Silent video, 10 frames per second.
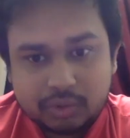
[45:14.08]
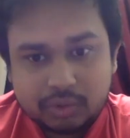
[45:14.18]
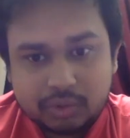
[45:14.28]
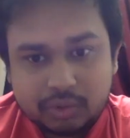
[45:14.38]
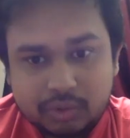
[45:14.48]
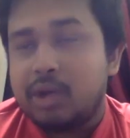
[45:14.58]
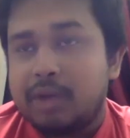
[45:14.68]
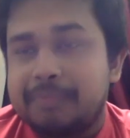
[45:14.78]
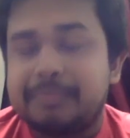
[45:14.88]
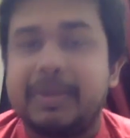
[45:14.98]
when you
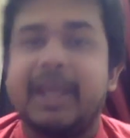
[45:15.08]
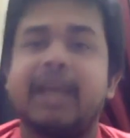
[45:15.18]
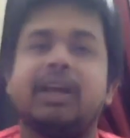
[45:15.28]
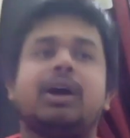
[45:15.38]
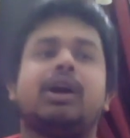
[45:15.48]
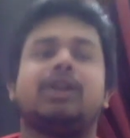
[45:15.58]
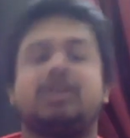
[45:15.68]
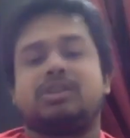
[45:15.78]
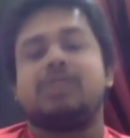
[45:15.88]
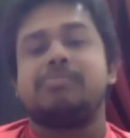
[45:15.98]
are playing
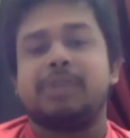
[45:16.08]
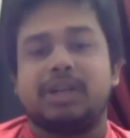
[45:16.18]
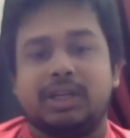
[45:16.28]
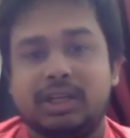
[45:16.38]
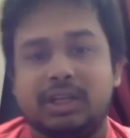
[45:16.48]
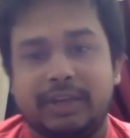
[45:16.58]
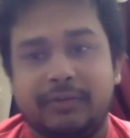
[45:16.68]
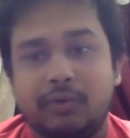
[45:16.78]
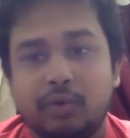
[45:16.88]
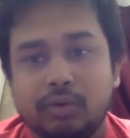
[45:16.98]
under somebody,
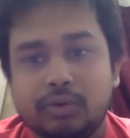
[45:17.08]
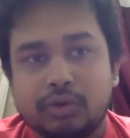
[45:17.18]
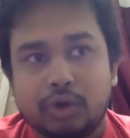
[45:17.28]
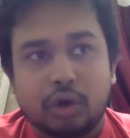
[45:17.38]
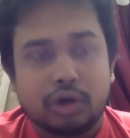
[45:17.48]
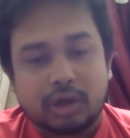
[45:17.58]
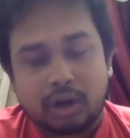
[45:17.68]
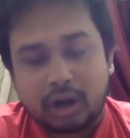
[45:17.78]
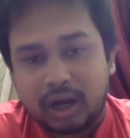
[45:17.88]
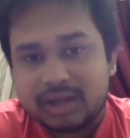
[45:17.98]
if you don't
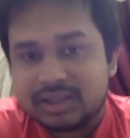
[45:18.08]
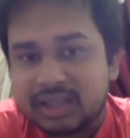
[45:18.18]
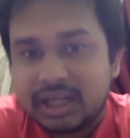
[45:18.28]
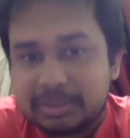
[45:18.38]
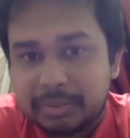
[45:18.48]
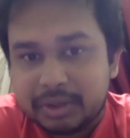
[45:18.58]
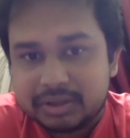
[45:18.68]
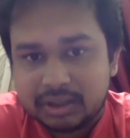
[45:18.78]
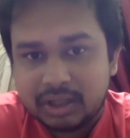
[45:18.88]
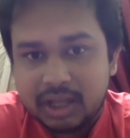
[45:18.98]
trust that
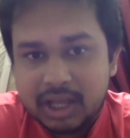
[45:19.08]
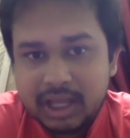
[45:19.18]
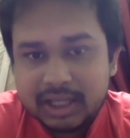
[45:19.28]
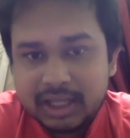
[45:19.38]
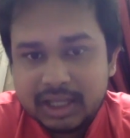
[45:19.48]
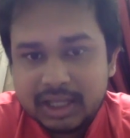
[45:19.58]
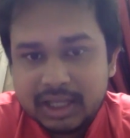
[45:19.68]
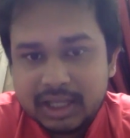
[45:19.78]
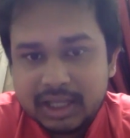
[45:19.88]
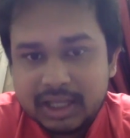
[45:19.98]
person, then
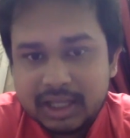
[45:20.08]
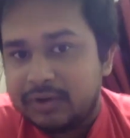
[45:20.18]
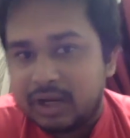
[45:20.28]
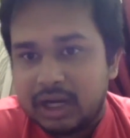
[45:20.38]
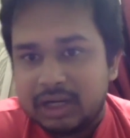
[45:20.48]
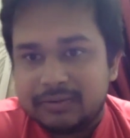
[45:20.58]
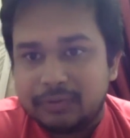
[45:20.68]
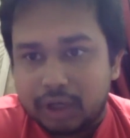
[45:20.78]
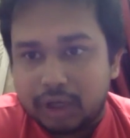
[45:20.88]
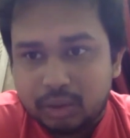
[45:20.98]
it's very difficult
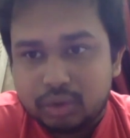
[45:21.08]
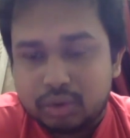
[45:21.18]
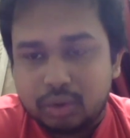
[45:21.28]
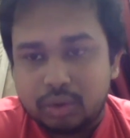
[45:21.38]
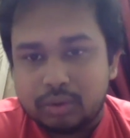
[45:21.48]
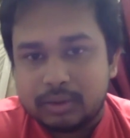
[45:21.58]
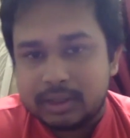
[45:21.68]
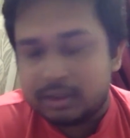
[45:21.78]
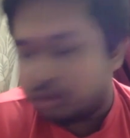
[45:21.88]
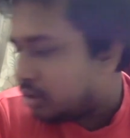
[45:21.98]
for you to,
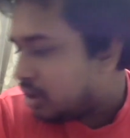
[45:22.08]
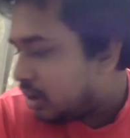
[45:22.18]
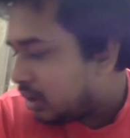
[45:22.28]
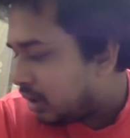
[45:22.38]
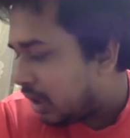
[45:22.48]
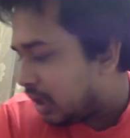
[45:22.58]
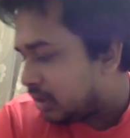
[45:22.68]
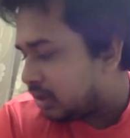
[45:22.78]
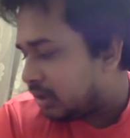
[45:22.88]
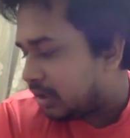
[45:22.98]
you know,
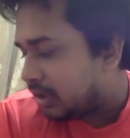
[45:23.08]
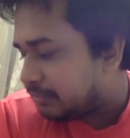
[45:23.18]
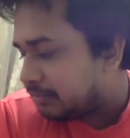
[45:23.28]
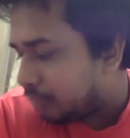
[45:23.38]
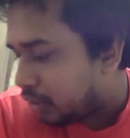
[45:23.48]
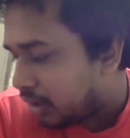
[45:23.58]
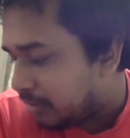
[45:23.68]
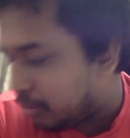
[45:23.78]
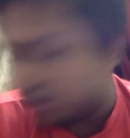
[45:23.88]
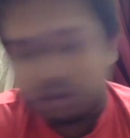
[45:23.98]
learn, and for
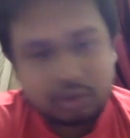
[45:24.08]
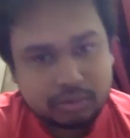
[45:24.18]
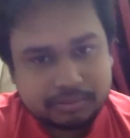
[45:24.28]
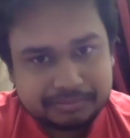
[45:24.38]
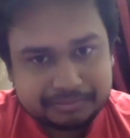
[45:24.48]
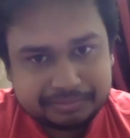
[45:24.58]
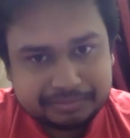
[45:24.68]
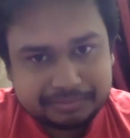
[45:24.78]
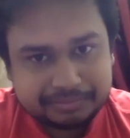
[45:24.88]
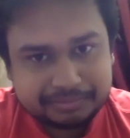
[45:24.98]
him also.
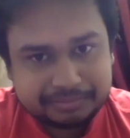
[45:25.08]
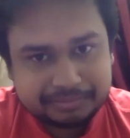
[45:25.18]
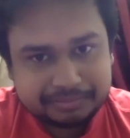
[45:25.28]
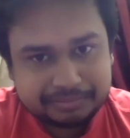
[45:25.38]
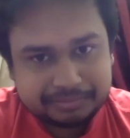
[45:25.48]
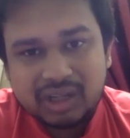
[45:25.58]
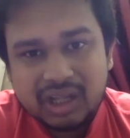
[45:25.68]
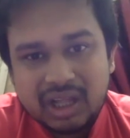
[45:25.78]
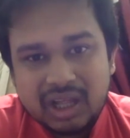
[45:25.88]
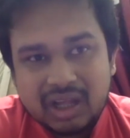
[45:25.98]
So
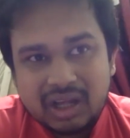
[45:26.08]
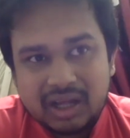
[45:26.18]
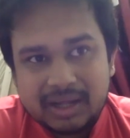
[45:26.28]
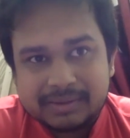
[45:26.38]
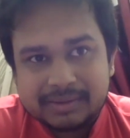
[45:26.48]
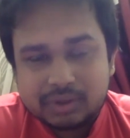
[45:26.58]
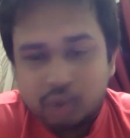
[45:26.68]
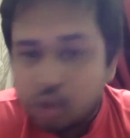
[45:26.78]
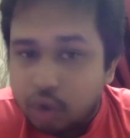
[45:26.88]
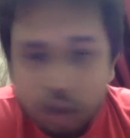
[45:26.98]

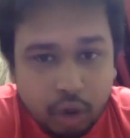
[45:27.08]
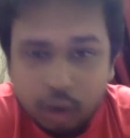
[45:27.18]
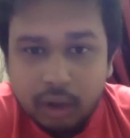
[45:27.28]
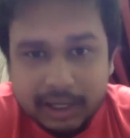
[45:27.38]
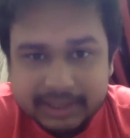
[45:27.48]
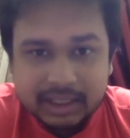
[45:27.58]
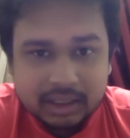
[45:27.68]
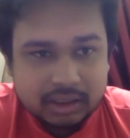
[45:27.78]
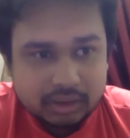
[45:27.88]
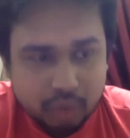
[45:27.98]
to grow, I
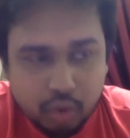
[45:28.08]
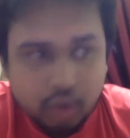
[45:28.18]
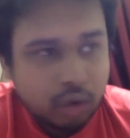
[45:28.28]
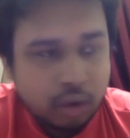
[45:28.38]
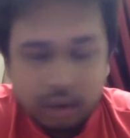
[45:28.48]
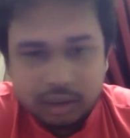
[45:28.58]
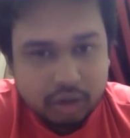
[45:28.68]
think, to grow in your